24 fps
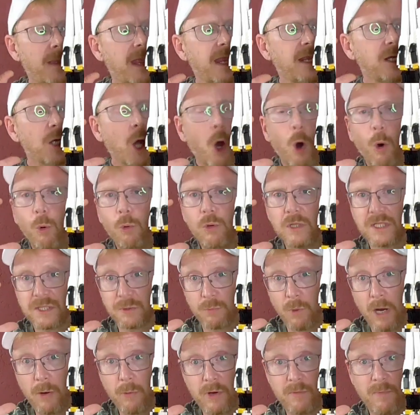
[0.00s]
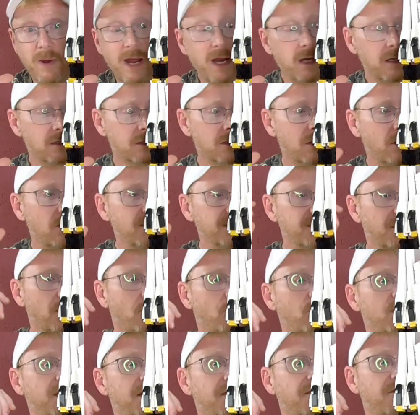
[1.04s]
it holds very well, because
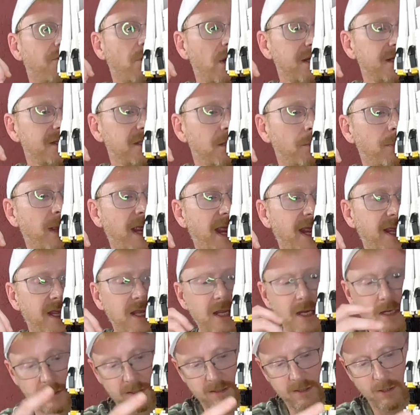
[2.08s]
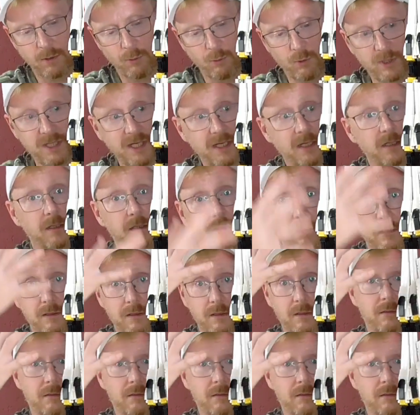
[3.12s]
only the thruster pack here is holding